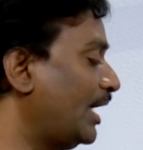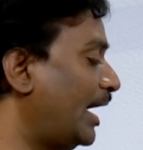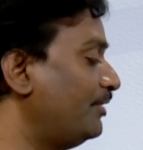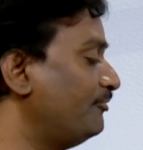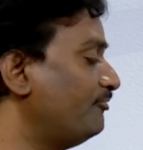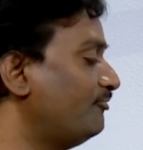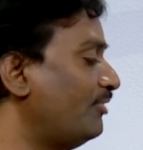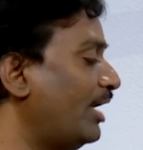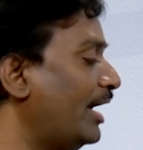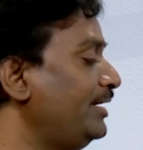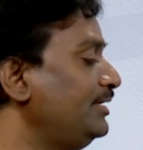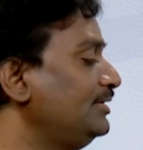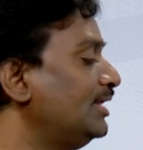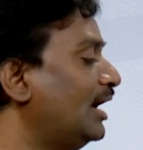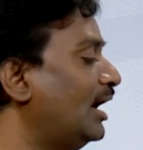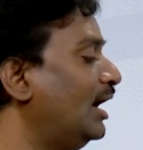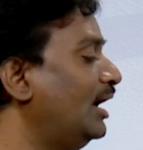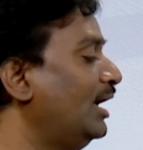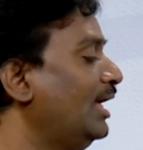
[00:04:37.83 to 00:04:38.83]
and find
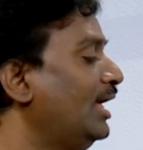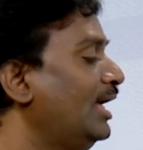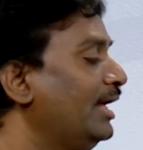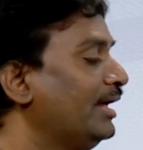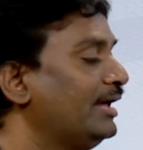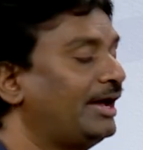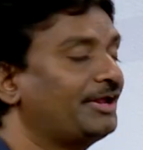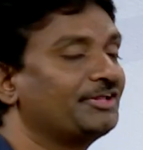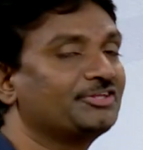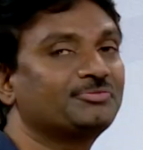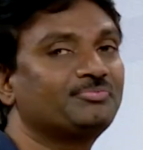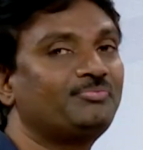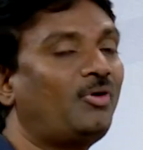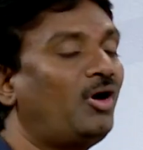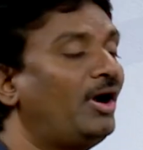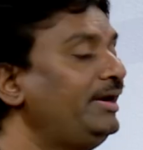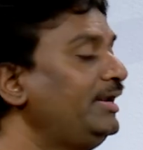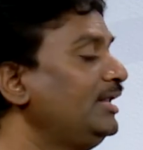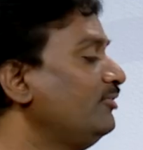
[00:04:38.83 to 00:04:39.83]
the
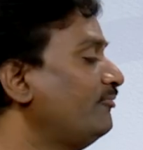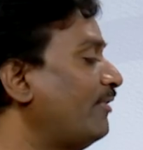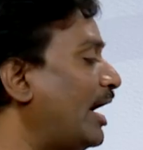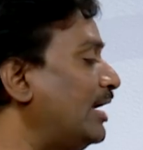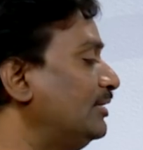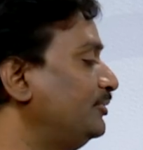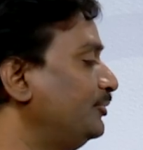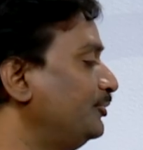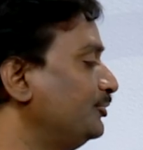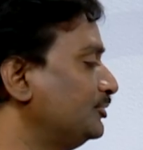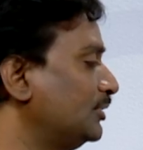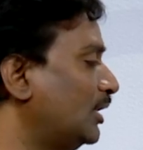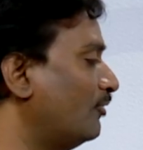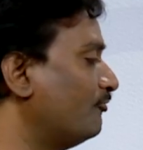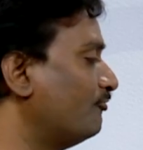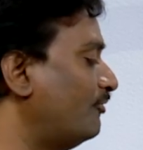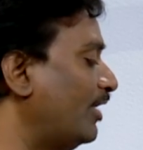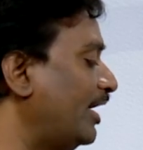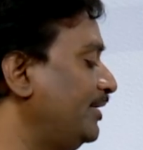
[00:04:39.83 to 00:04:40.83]
corresponding values
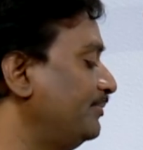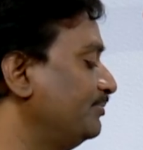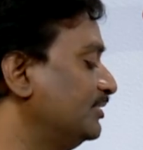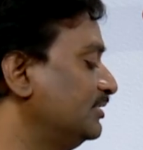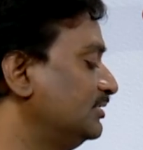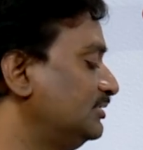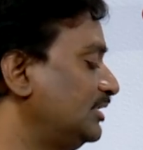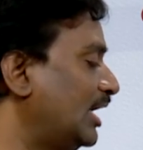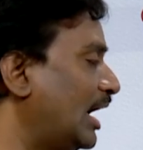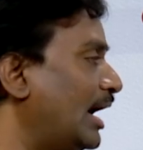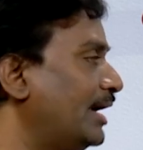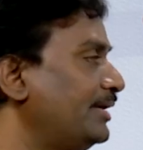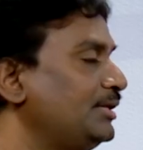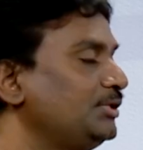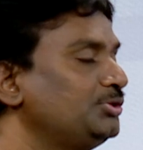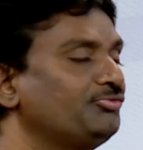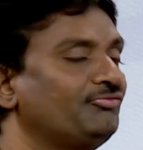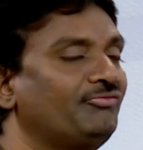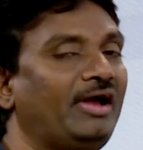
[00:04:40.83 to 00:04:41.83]
of y
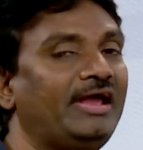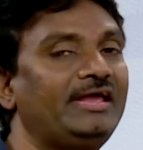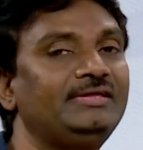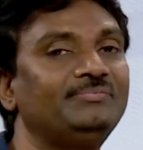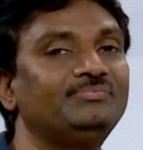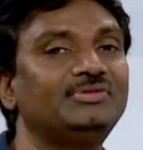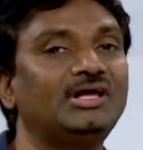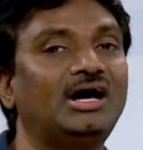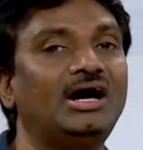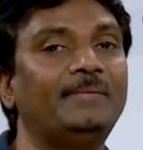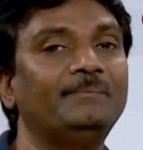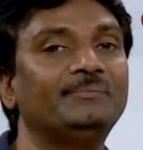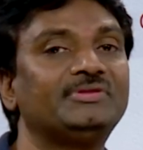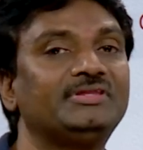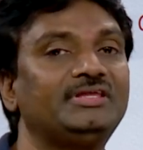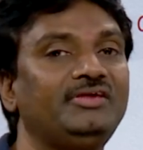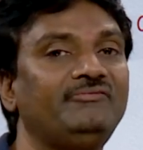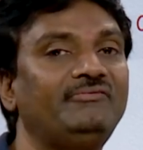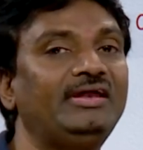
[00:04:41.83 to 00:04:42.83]
satisfying the
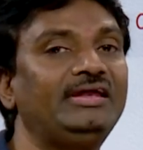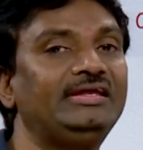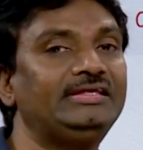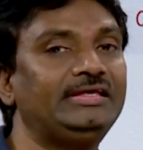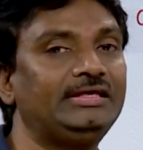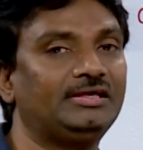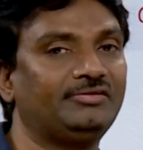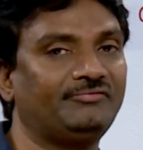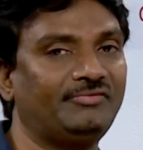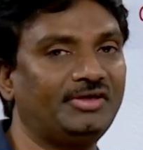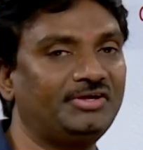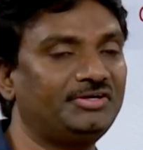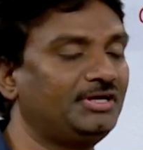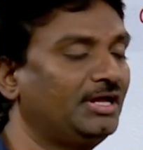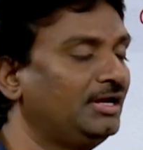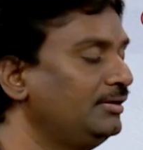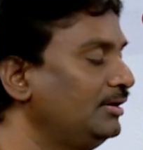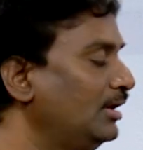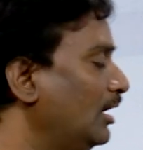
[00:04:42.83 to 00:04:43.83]
given
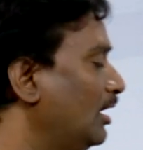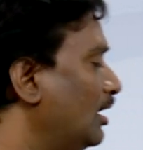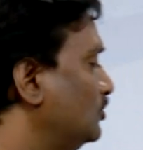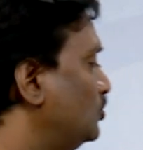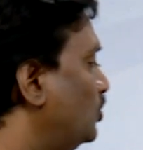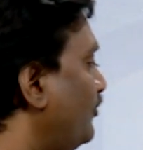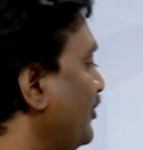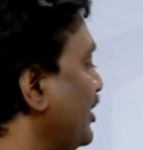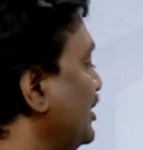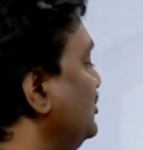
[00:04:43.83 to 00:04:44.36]
equation. So for